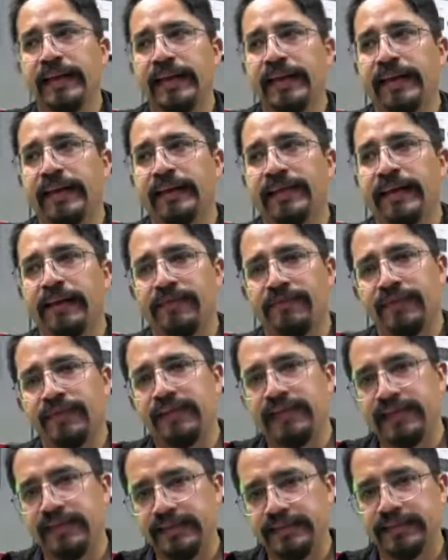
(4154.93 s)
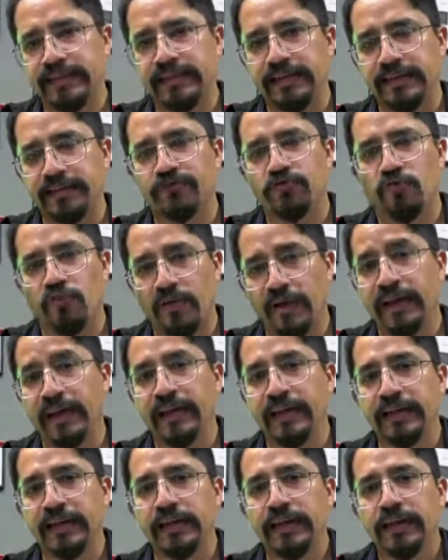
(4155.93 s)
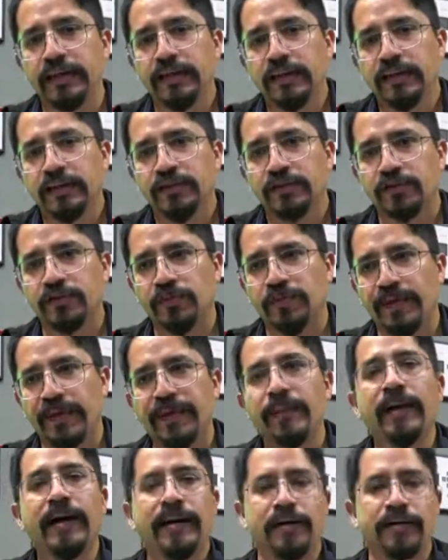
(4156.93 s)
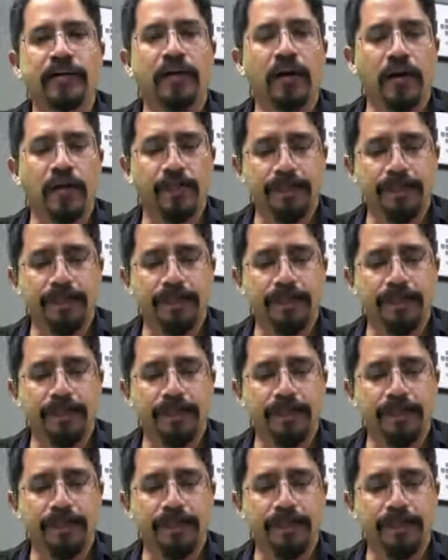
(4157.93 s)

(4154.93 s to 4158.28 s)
and everything is ready to be back on.